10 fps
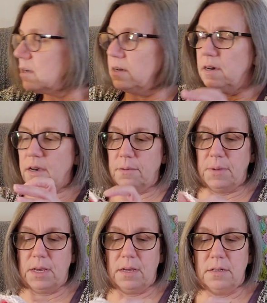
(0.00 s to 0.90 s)
I
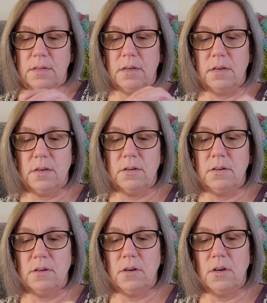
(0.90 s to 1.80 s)
made
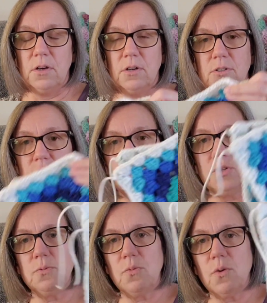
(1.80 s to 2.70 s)

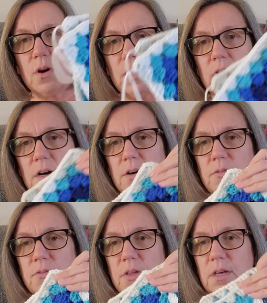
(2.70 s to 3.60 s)
2 more
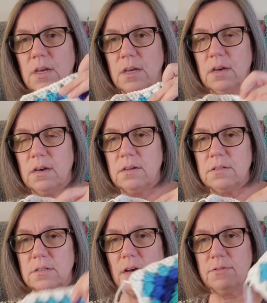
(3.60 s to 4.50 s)
of the
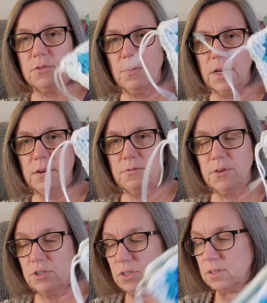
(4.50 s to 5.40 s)
soft white
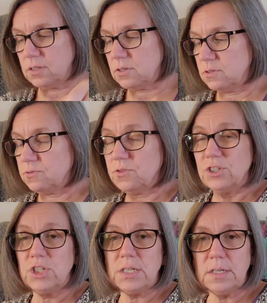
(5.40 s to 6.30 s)

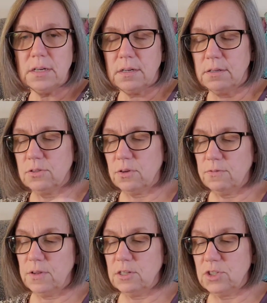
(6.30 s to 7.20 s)
frigid. So I
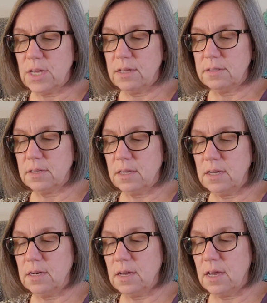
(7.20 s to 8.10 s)
finished that
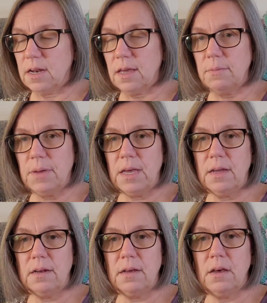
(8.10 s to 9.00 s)
skein, and I
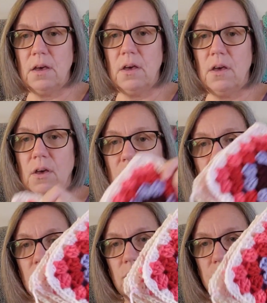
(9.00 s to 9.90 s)
made
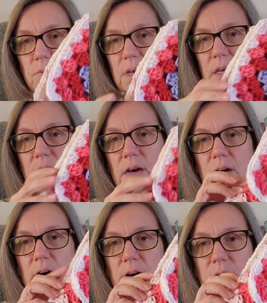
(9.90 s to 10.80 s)
3
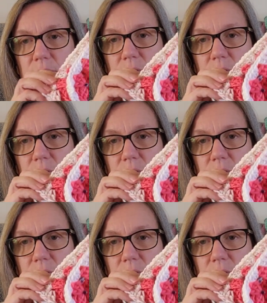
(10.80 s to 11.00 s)
of